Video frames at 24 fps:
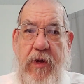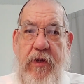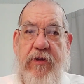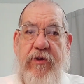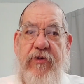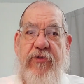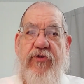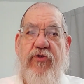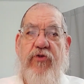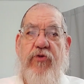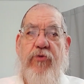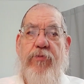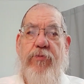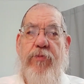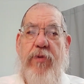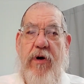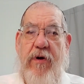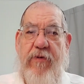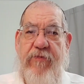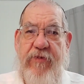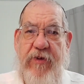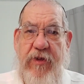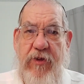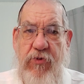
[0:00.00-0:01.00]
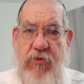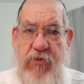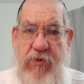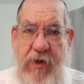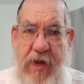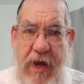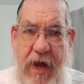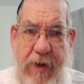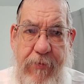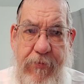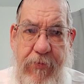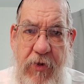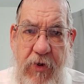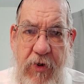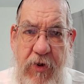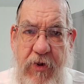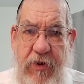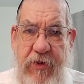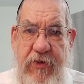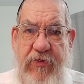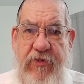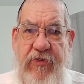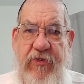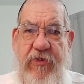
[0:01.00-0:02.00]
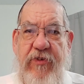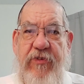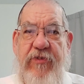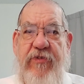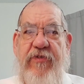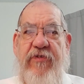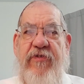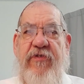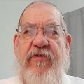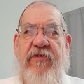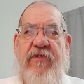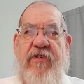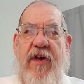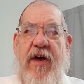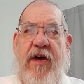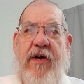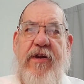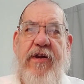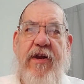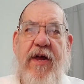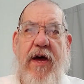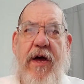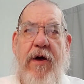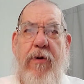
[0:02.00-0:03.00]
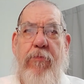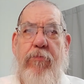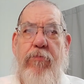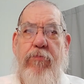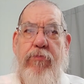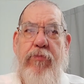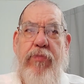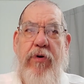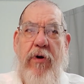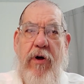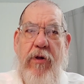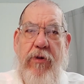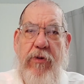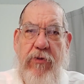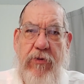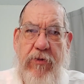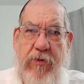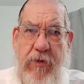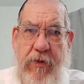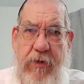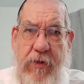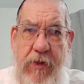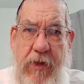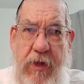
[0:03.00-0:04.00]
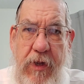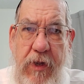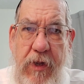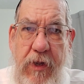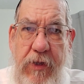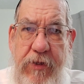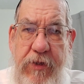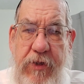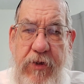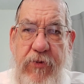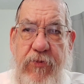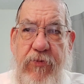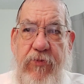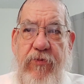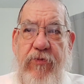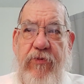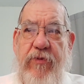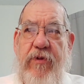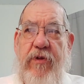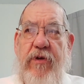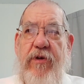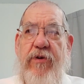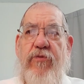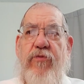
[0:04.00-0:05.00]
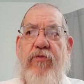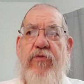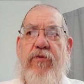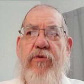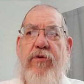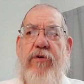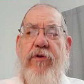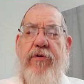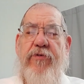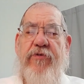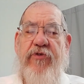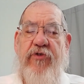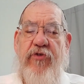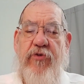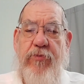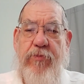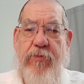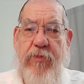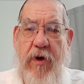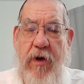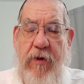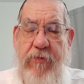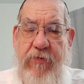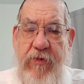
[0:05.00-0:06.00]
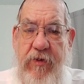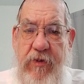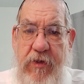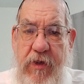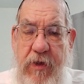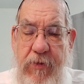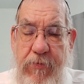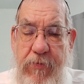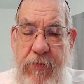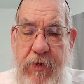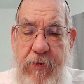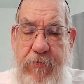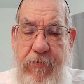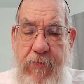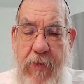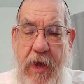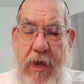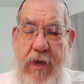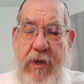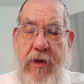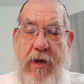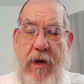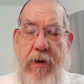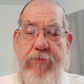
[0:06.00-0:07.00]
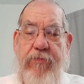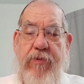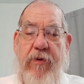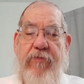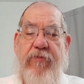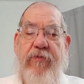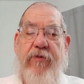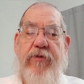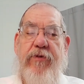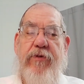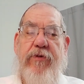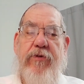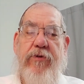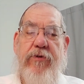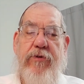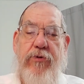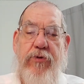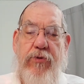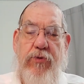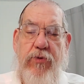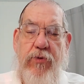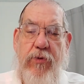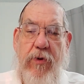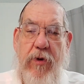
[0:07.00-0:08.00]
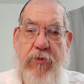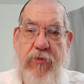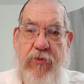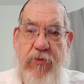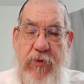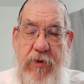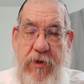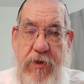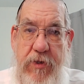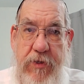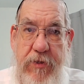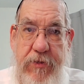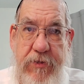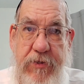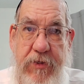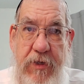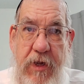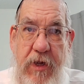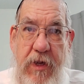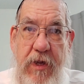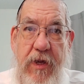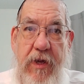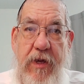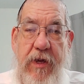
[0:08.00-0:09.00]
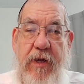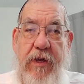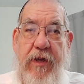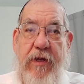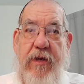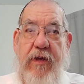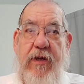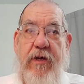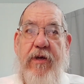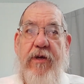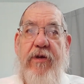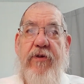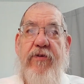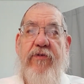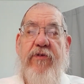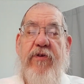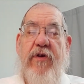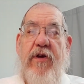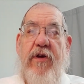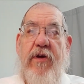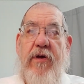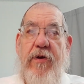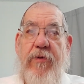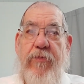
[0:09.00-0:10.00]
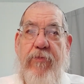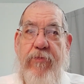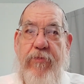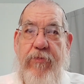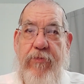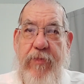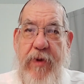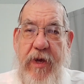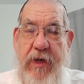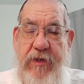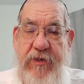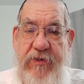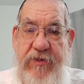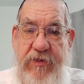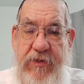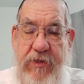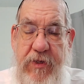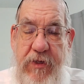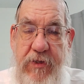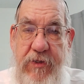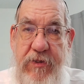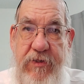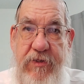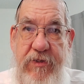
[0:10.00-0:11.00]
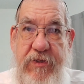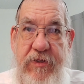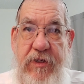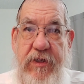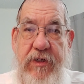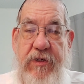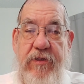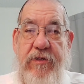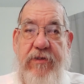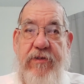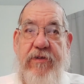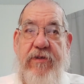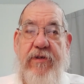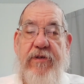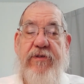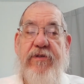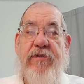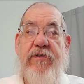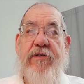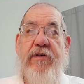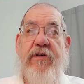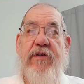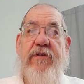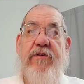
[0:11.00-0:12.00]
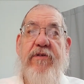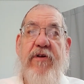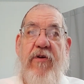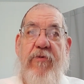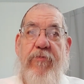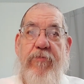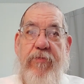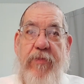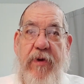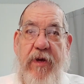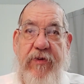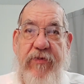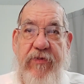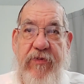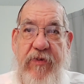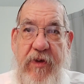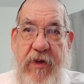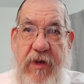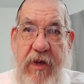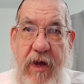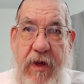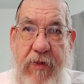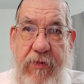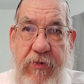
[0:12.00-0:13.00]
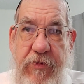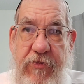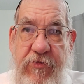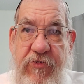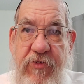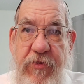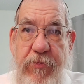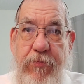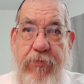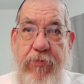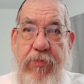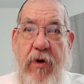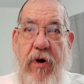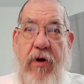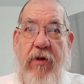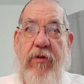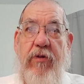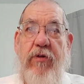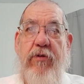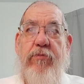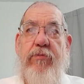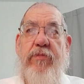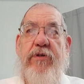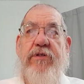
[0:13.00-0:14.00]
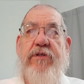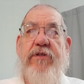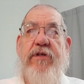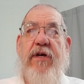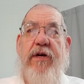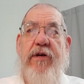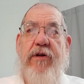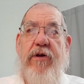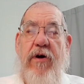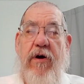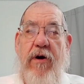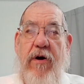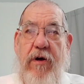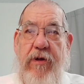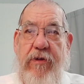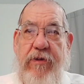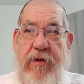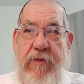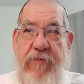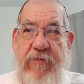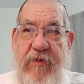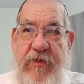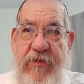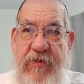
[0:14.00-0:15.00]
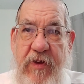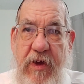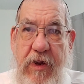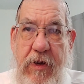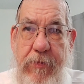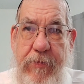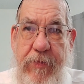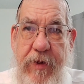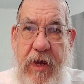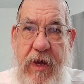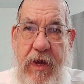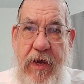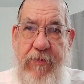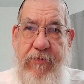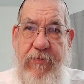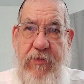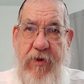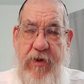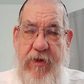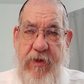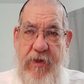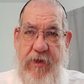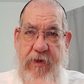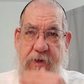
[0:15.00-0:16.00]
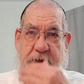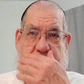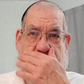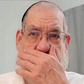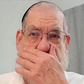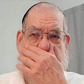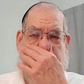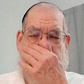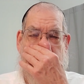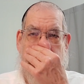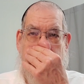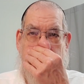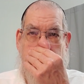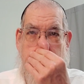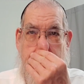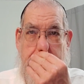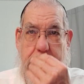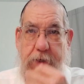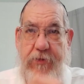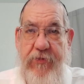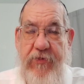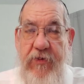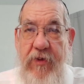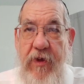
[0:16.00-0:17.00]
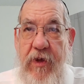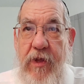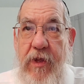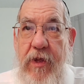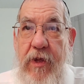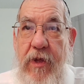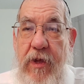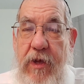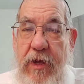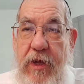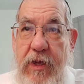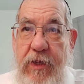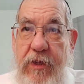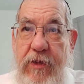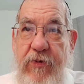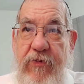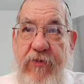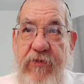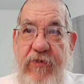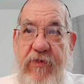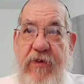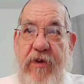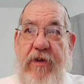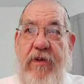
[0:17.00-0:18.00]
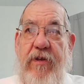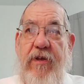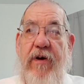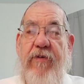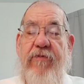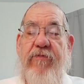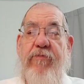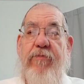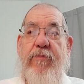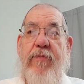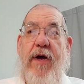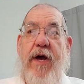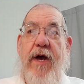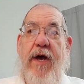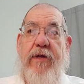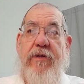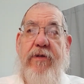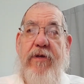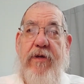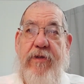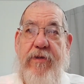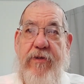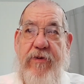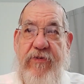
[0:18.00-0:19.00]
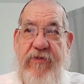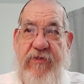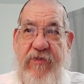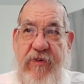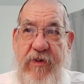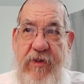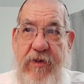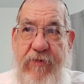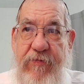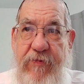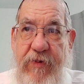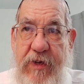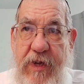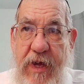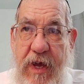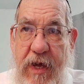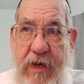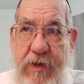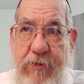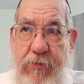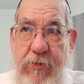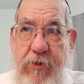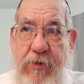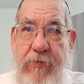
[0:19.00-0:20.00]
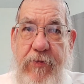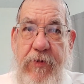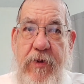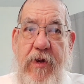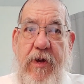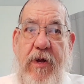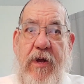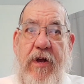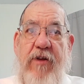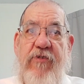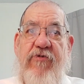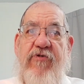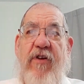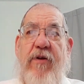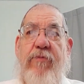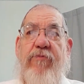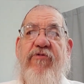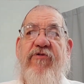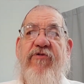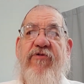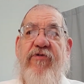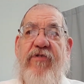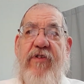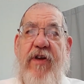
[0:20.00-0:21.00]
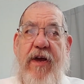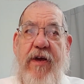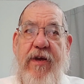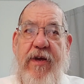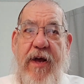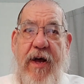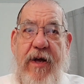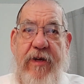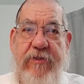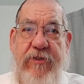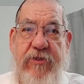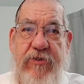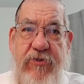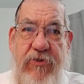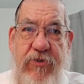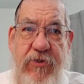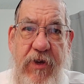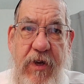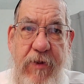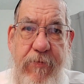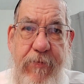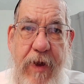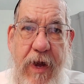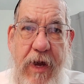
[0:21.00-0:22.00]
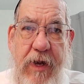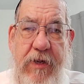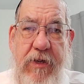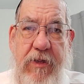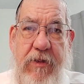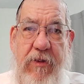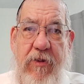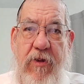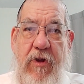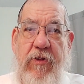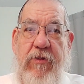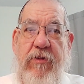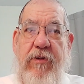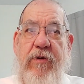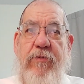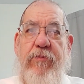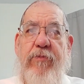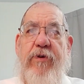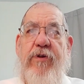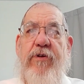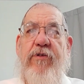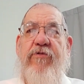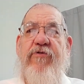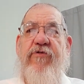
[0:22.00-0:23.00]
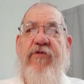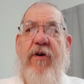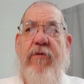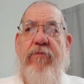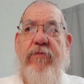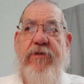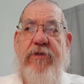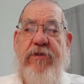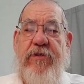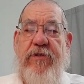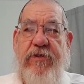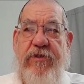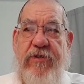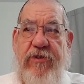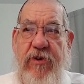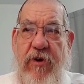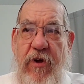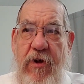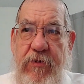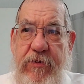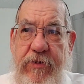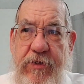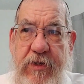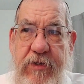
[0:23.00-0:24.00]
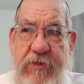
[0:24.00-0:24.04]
The Zerubbabel who gam oisius zera bolu. The word Zerubbabel can be made up of 2 words. It is mixed seeds. The seeds are mixed together. Shebol bezera adam bezera behema. It is mixed in the seed of man and the seed of an animal. Shem shnei hasugim haklolim b'neshamas Yisrael.